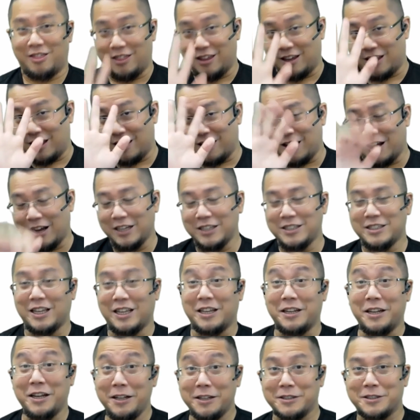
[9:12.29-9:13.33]
Take care, guys
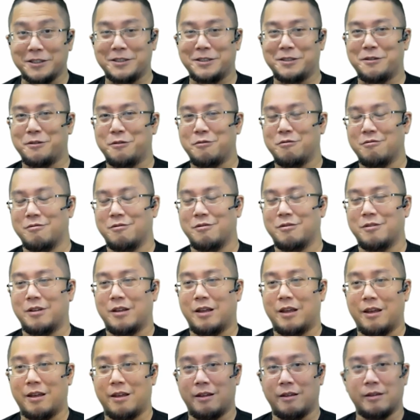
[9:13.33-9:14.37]
and girls.
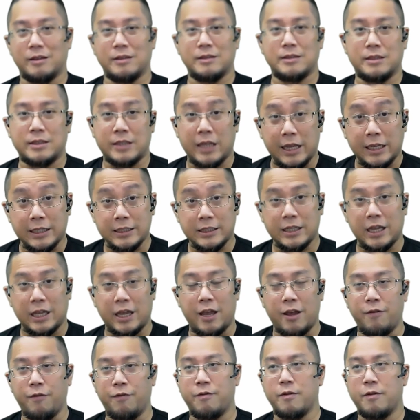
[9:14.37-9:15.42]
Stay
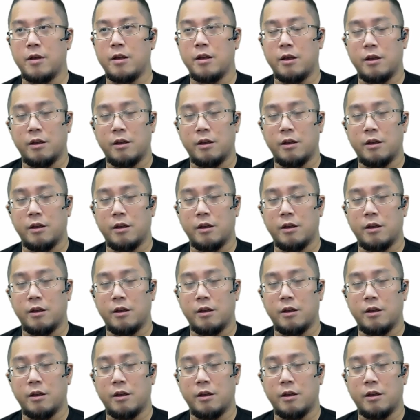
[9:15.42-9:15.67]
safe.